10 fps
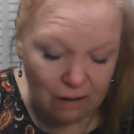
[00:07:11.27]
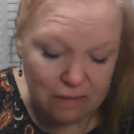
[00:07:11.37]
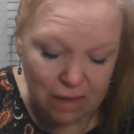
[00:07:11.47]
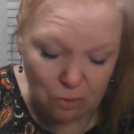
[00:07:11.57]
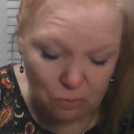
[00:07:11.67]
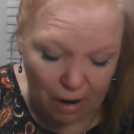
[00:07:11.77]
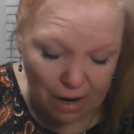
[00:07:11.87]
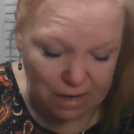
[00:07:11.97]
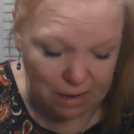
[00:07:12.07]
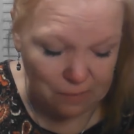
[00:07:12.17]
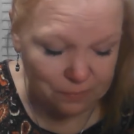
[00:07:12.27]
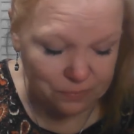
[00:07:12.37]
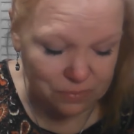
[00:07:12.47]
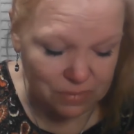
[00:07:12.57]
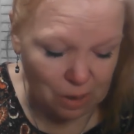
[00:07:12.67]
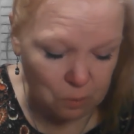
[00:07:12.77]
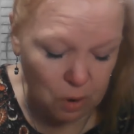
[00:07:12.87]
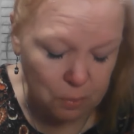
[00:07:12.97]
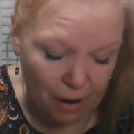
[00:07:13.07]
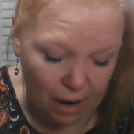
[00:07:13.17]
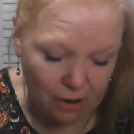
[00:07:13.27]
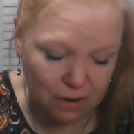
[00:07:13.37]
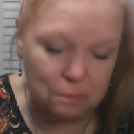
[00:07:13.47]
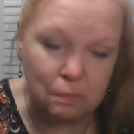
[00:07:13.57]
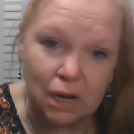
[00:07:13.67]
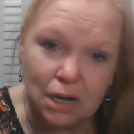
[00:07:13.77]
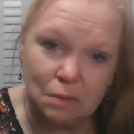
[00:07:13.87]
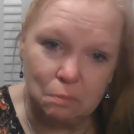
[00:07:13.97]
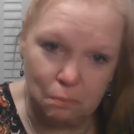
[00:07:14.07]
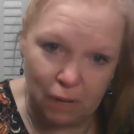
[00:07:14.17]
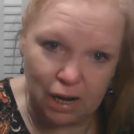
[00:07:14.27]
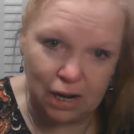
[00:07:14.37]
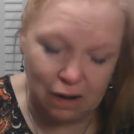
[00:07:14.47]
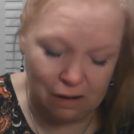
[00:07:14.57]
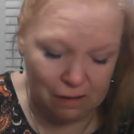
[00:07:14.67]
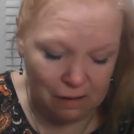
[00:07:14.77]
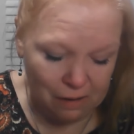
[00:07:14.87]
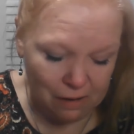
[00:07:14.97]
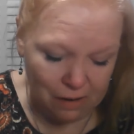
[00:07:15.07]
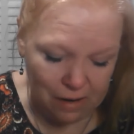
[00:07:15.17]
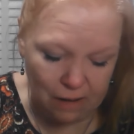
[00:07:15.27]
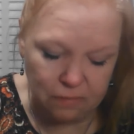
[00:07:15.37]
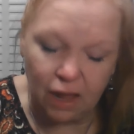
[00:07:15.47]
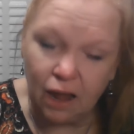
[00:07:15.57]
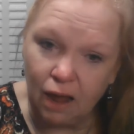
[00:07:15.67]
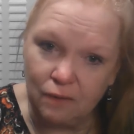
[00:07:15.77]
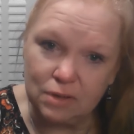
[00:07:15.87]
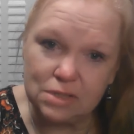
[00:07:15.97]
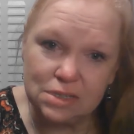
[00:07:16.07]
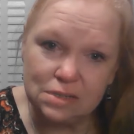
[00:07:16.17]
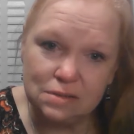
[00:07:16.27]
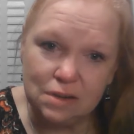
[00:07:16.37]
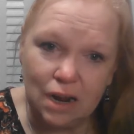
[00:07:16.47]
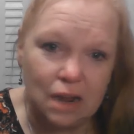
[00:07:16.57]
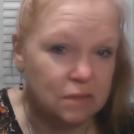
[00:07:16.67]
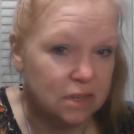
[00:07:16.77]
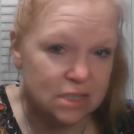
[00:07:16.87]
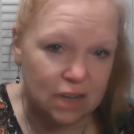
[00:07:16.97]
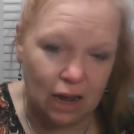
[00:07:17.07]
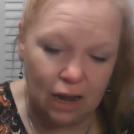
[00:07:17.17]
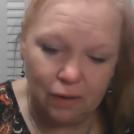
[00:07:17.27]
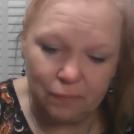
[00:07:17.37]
Get ready, prepare to meet me in the heavens, in the sky.